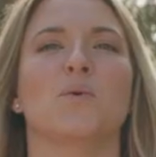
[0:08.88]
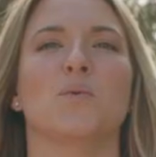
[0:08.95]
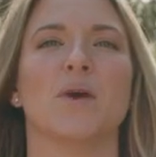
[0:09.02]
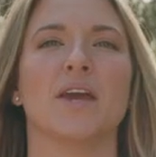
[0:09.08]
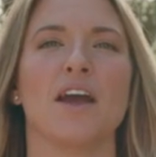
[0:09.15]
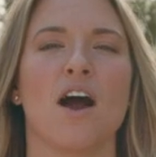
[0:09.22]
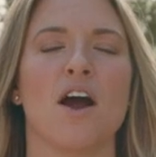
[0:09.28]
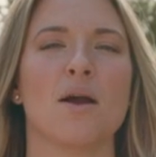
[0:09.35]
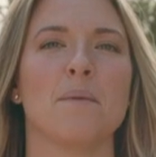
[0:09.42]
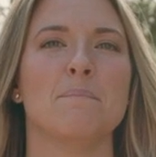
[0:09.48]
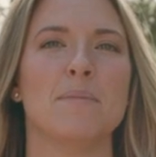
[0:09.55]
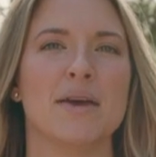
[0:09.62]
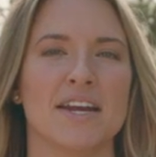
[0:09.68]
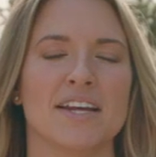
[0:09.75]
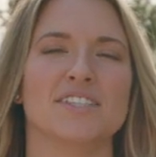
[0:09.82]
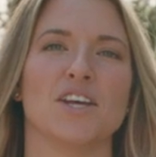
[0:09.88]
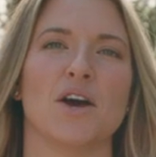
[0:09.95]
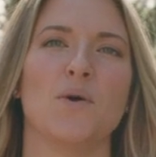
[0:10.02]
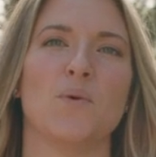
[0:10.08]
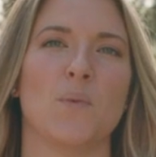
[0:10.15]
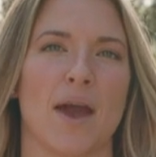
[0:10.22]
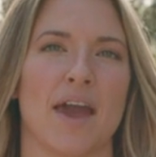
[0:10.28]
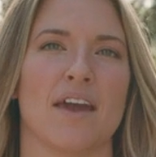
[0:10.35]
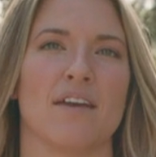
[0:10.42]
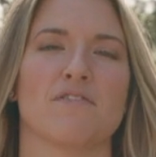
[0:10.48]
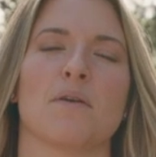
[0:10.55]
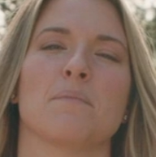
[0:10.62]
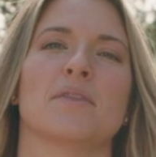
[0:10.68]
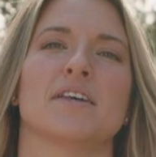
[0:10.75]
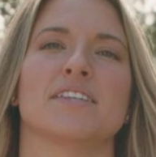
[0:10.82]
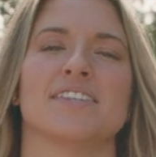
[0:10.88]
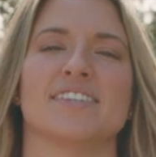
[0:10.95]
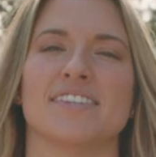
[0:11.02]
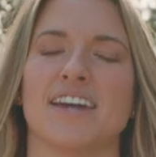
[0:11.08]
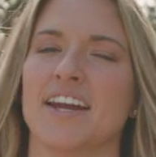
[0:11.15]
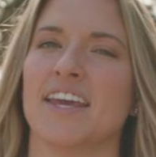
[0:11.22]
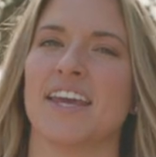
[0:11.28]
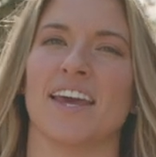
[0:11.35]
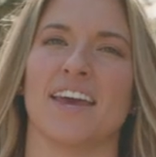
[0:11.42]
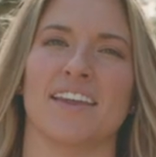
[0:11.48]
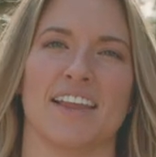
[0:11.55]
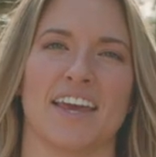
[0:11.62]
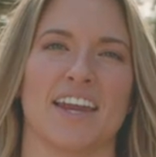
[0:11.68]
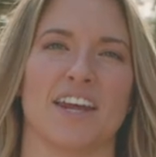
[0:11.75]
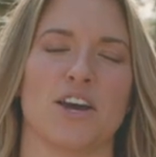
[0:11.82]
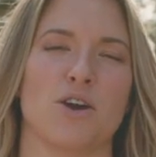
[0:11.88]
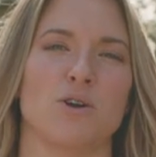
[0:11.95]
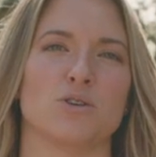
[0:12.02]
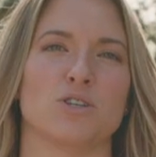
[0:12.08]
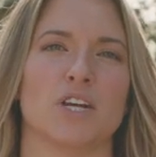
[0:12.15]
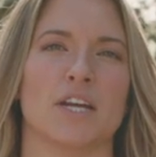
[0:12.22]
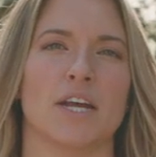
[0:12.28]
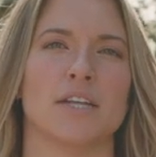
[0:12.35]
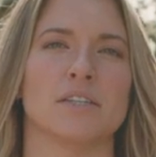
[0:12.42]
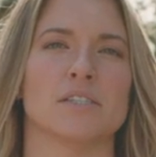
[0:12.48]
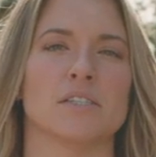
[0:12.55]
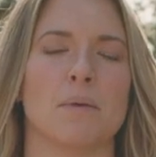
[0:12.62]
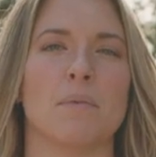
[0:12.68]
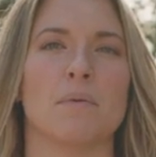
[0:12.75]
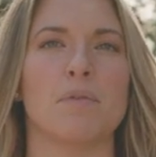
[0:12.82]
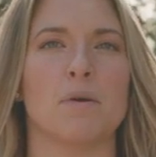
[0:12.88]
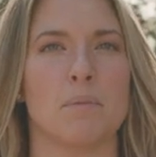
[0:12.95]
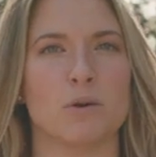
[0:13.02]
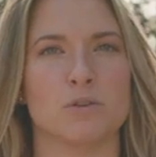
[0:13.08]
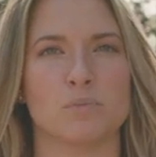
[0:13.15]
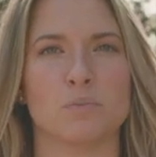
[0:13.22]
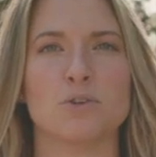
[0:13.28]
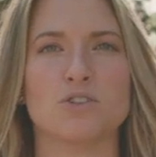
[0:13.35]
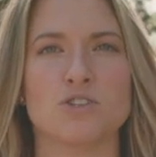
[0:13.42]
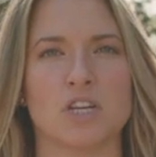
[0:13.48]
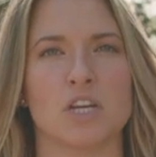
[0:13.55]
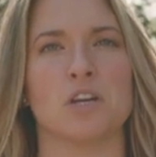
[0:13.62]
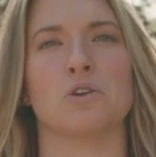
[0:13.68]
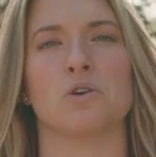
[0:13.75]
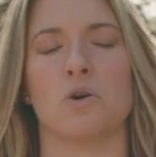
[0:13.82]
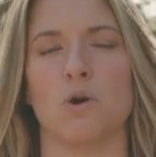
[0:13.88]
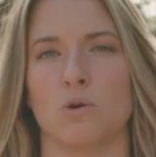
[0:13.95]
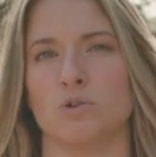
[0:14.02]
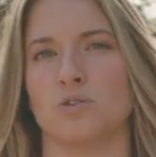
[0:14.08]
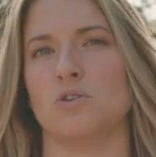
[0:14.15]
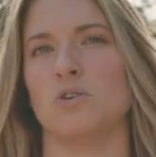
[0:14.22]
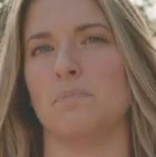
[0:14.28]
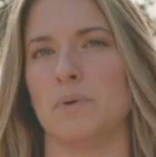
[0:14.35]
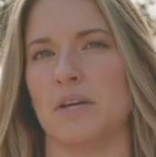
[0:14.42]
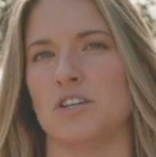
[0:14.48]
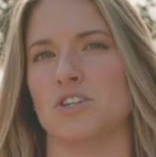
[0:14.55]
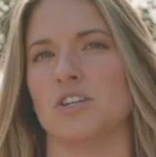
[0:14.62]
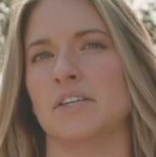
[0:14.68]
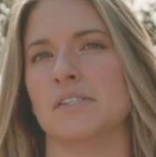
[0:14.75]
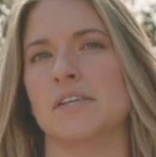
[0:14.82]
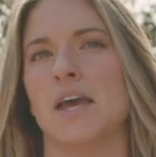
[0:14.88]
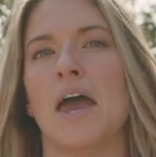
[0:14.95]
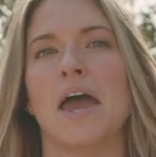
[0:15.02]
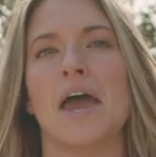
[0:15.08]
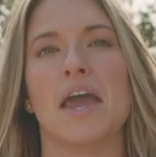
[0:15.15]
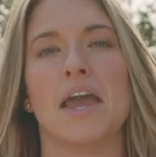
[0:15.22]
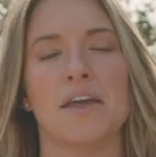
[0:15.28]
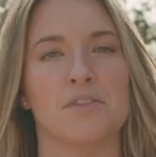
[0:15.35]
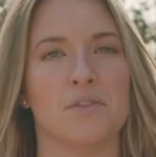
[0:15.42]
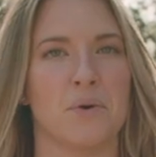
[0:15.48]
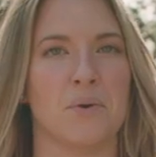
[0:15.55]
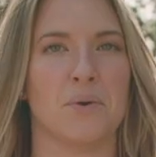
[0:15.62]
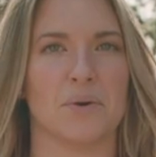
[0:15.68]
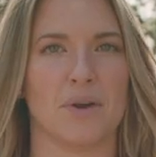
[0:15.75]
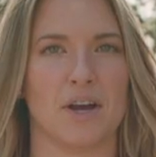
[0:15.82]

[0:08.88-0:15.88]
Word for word: We are minutes away from the stunning Atlantic Ocean and some of the most pristine coastal beaches in the whole